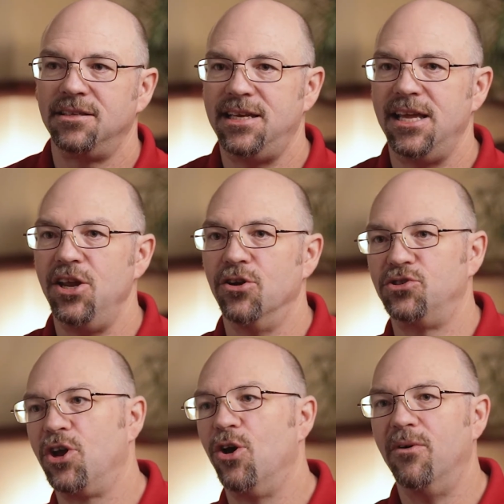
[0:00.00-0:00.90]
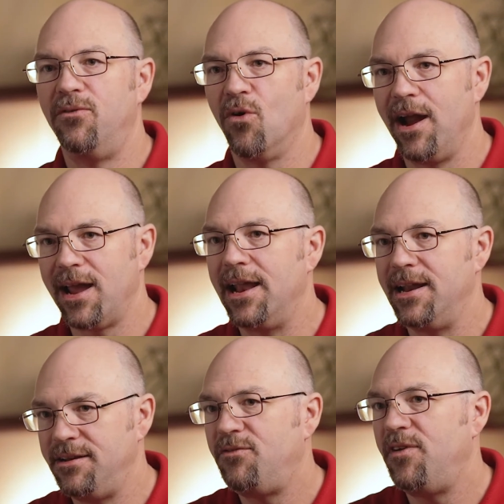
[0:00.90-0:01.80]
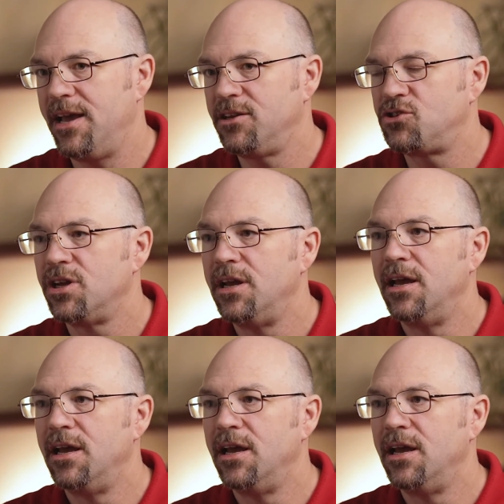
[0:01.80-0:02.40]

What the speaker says: 10 years ago before I got into fish.